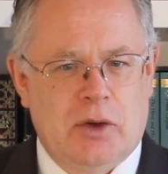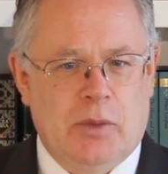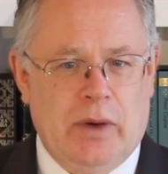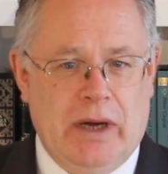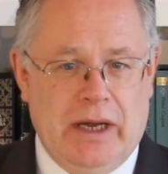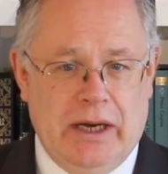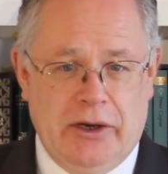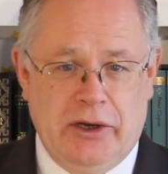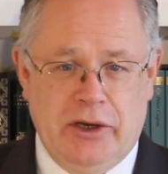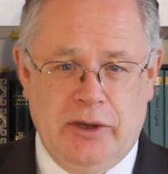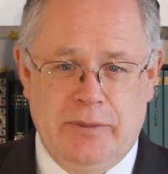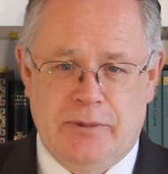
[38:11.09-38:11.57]

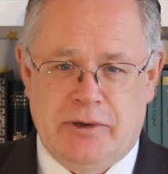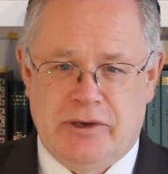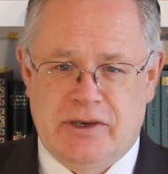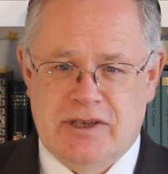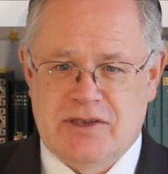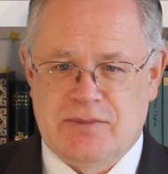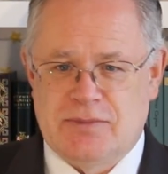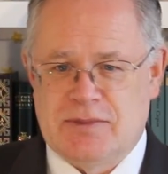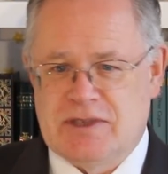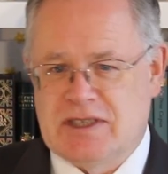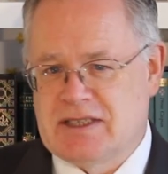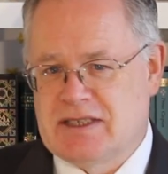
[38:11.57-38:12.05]
While Irma
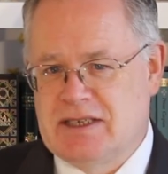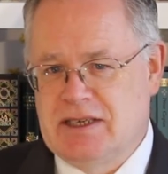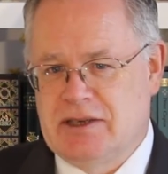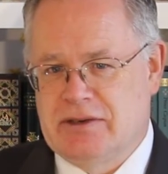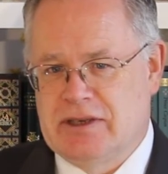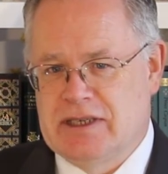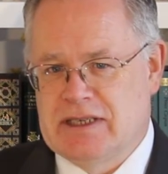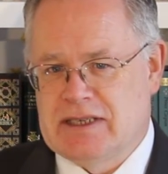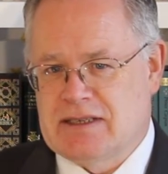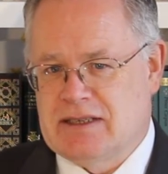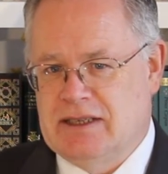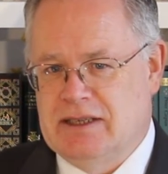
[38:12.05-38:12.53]
is
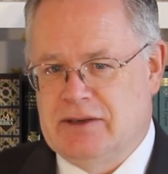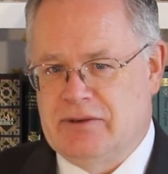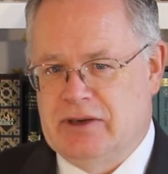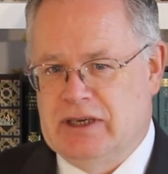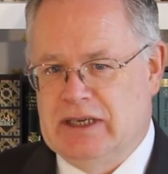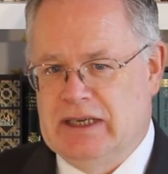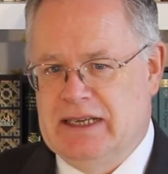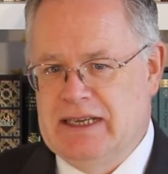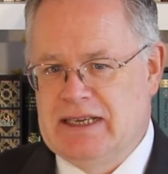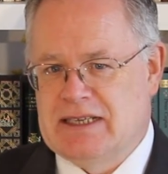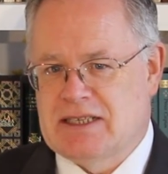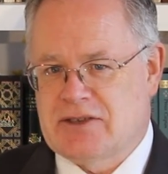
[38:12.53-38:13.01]
mysteriously
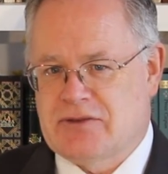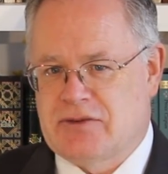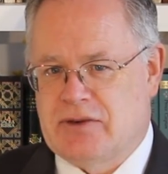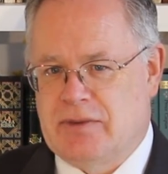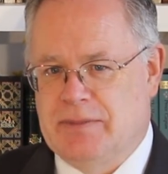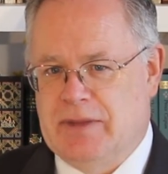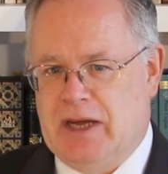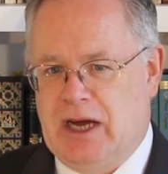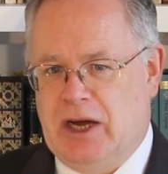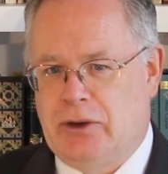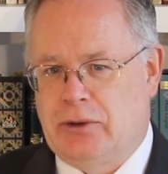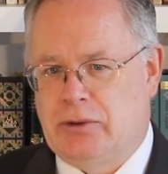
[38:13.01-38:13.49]
released
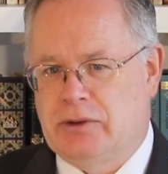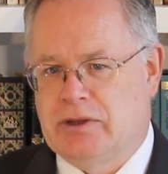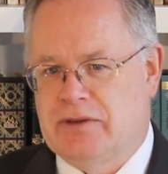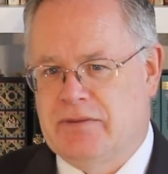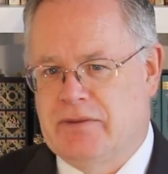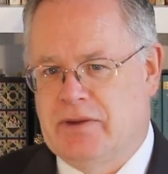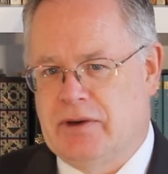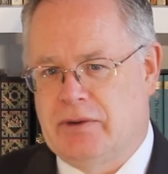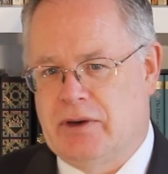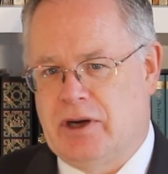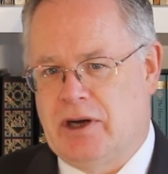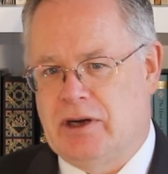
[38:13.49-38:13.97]
from the hold
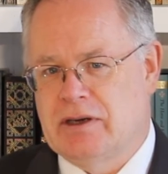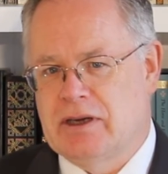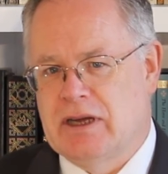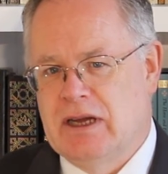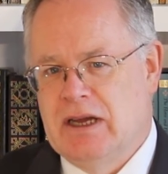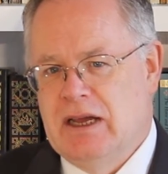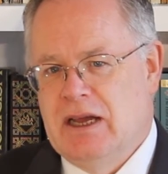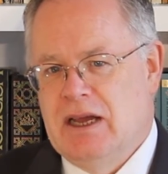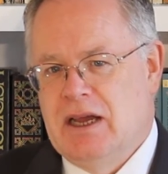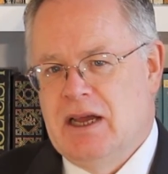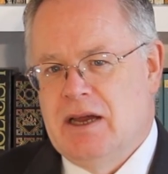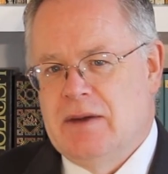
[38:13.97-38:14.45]
of the rock,
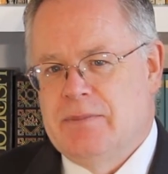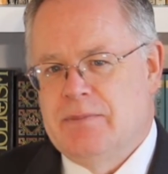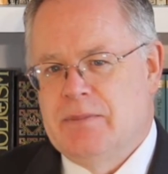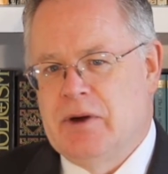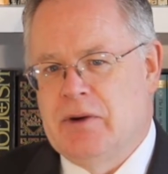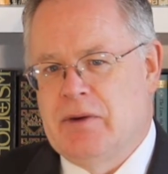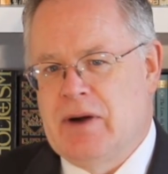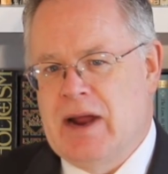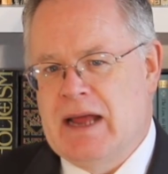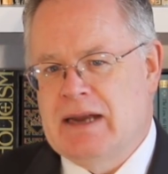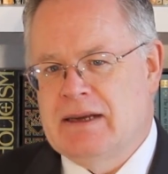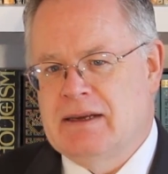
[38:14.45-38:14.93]

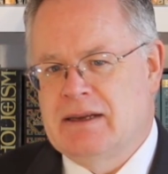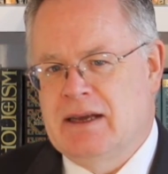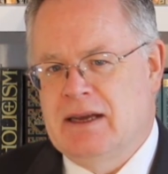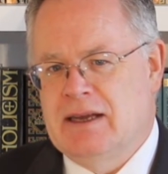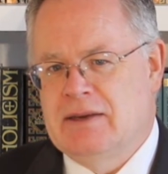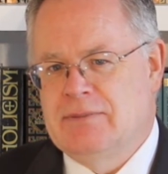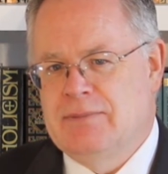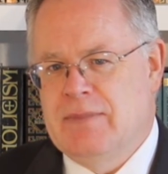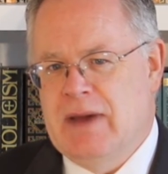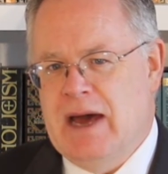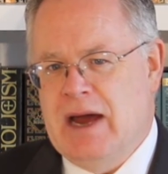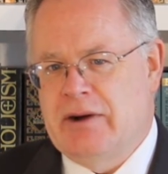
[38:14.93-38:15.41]

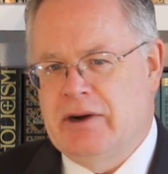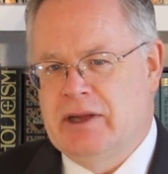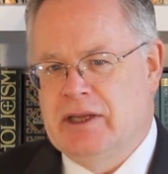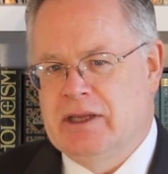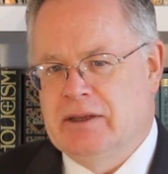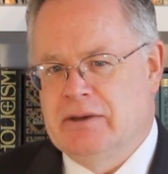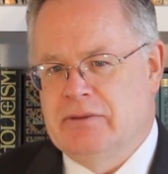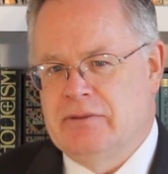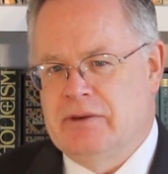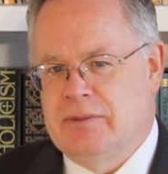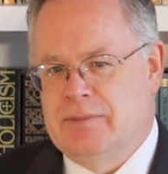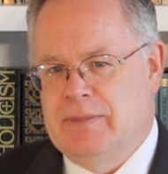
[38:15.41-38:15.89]
Miranda and
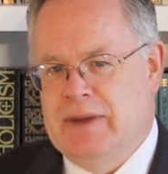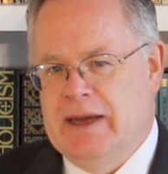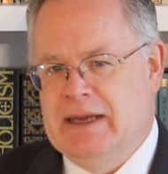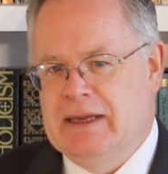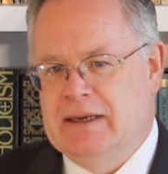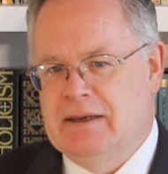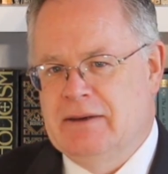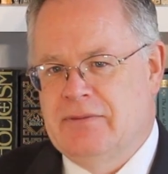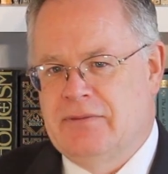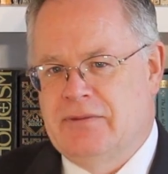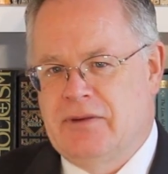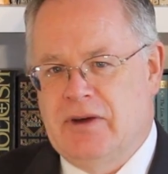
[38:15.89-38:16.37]
Marion
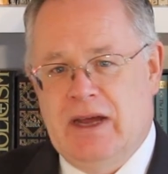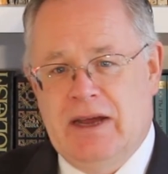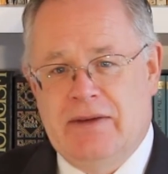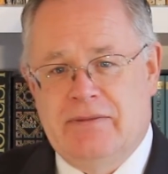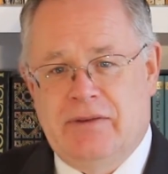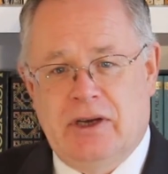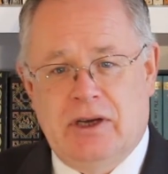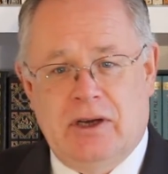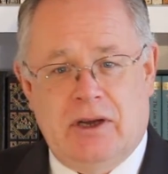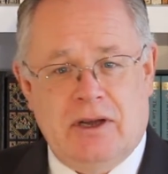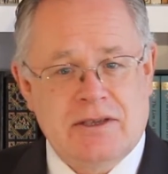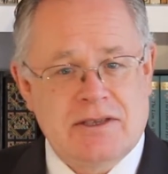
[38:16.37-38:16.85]
remain
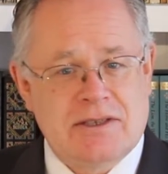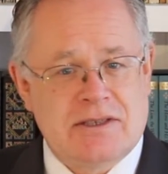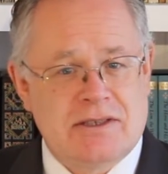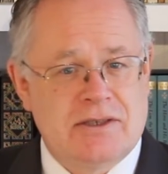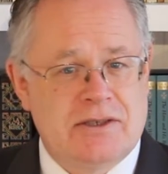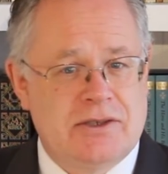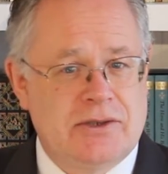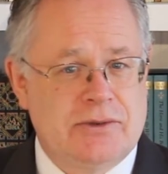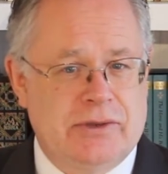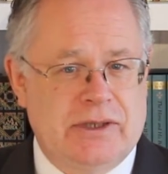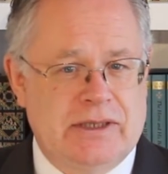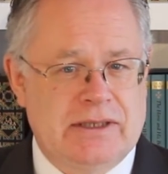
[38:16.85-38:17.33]
forever
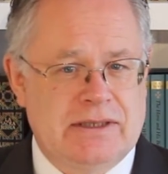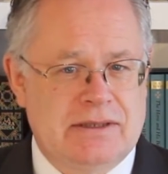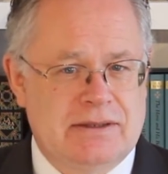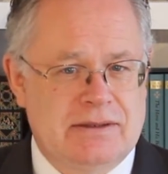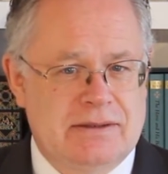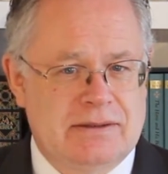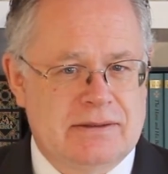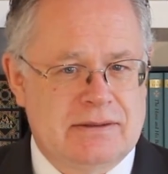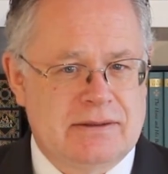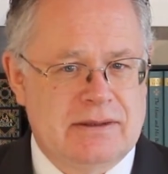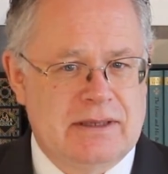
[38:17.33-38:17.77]
lost to it.